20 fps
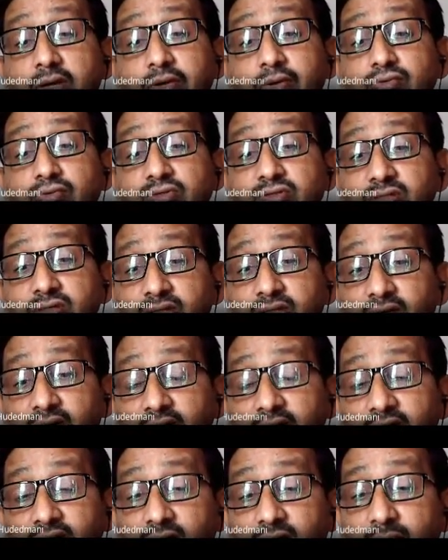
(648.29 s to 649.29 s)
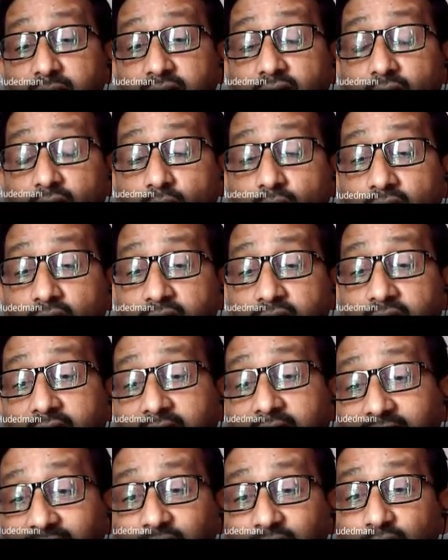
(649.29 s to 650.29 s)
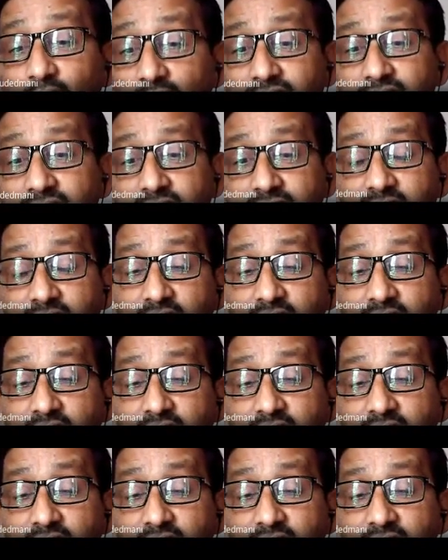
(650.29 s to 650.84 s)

to generate the megawatt and the losses